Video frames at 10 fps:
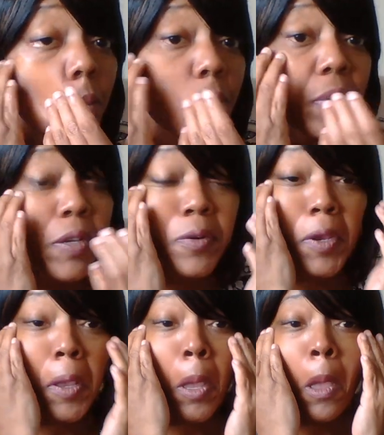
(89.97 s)

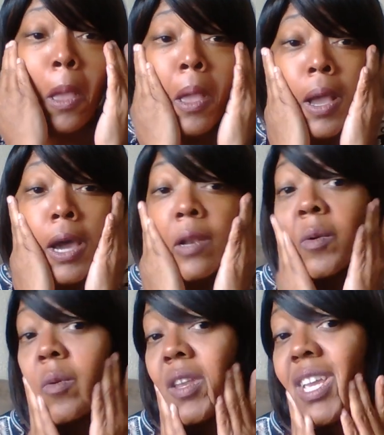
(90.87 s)
period. I don't
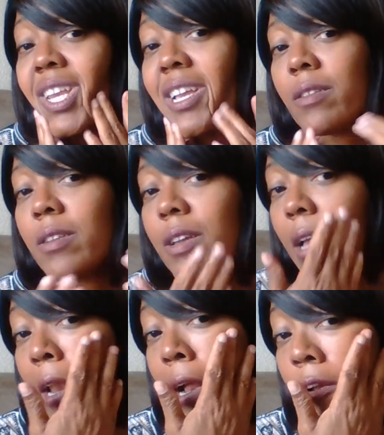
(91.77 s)
need it,
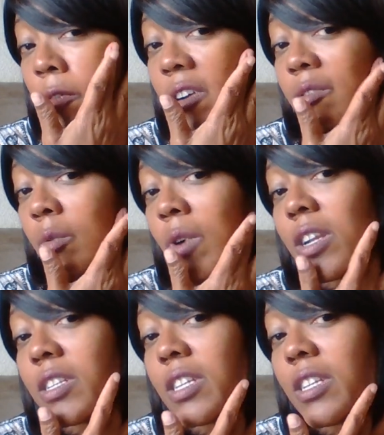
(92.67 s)
and I don't ever want to
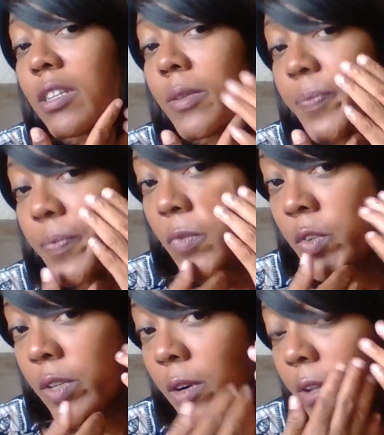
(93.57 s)
need it. You
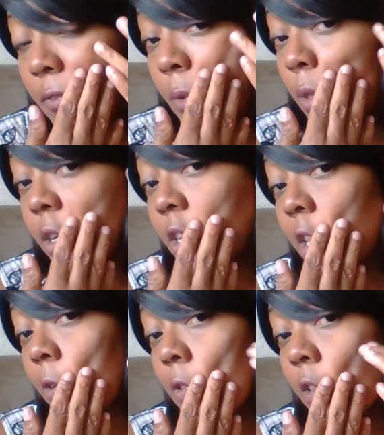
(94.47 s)
know, if you look
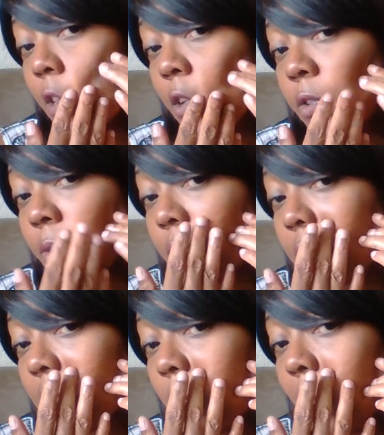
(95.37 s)
closely here, you can
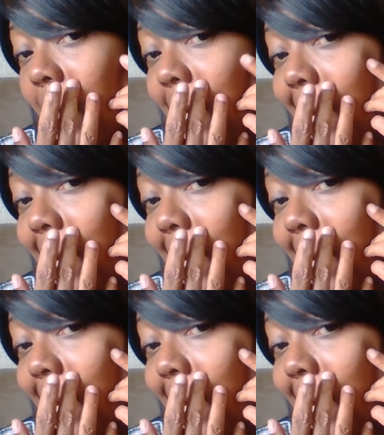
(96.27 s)
see where I got